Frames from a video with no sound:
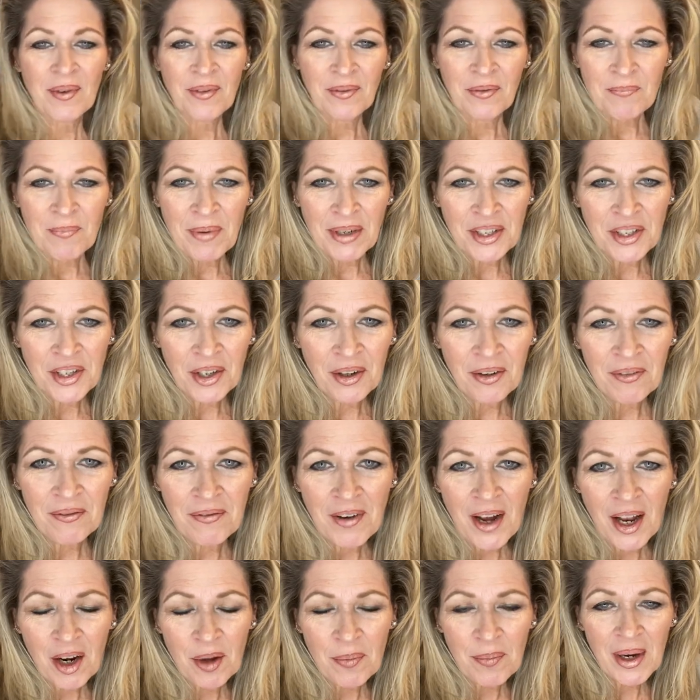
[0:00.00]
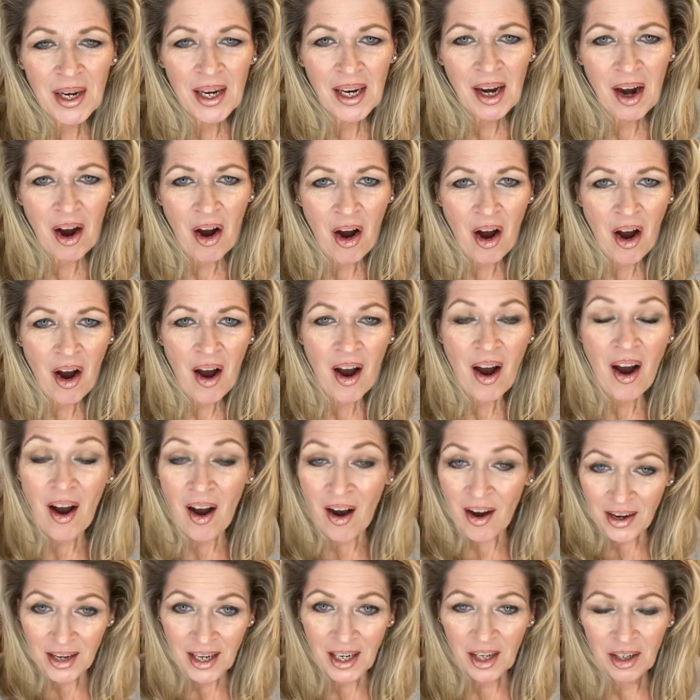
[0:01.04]
be sure and follow me
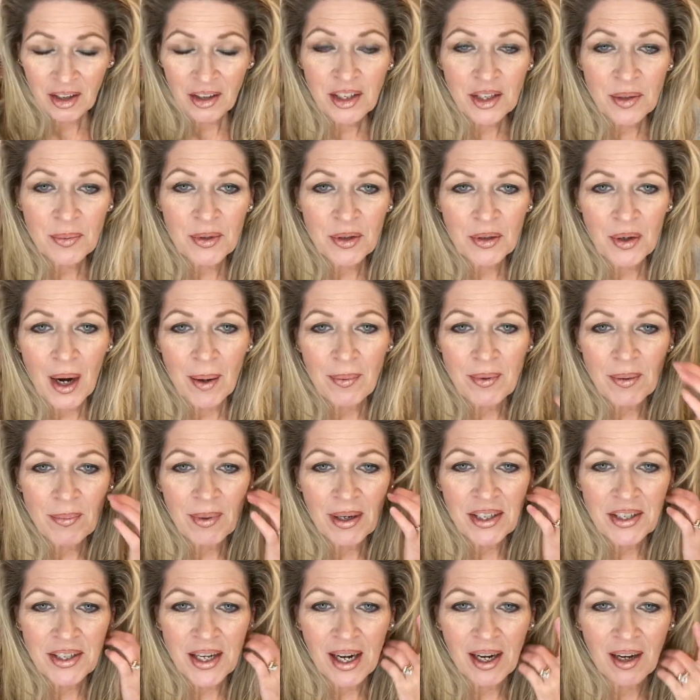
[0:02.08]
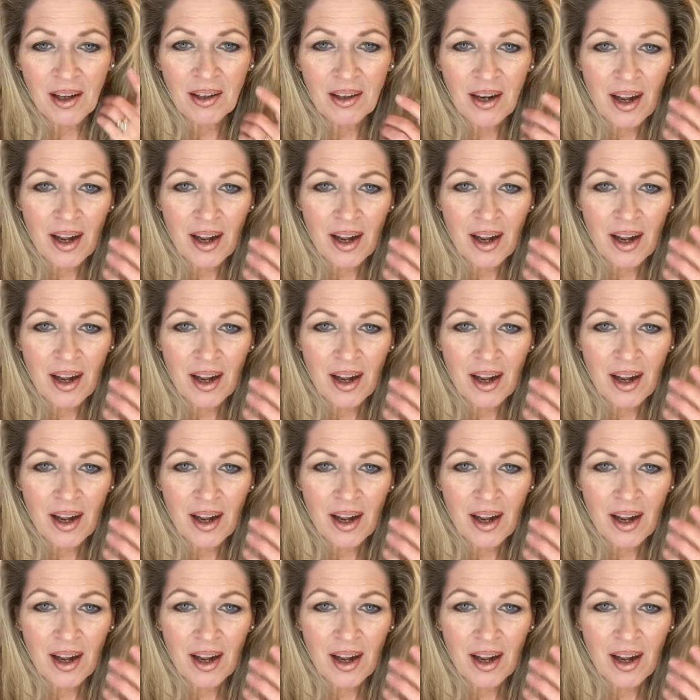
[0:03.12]
on here, subscribe to my channel.